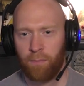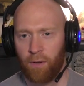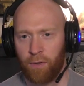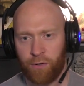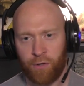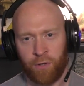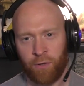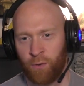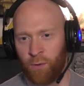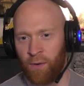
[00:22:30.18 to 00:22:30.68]
not
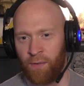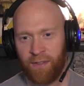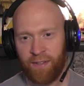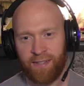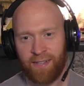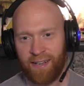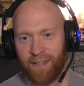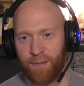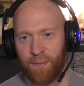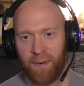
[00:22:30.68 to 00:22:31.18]
sure on the
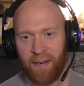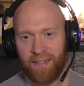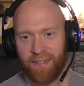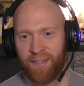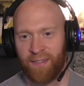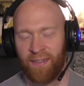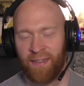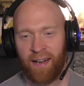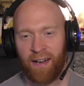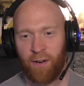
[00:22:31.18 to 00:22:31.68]
tech
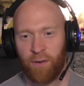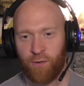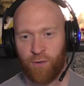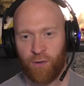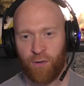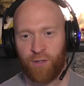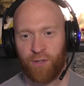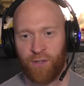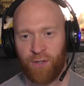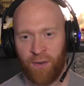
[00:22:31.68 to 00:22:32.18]
specs on that. I'll
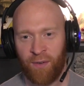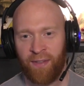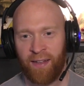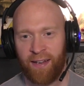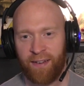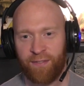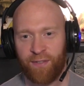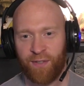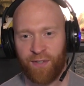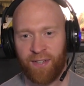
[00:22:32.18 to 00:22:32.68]
trust you on
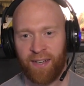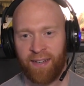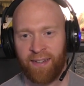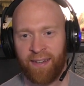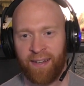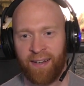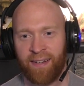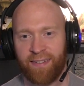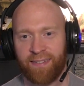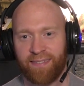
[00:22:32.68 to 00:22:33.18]
that if you say
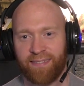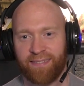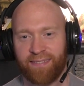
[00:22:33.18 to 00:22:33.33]
that.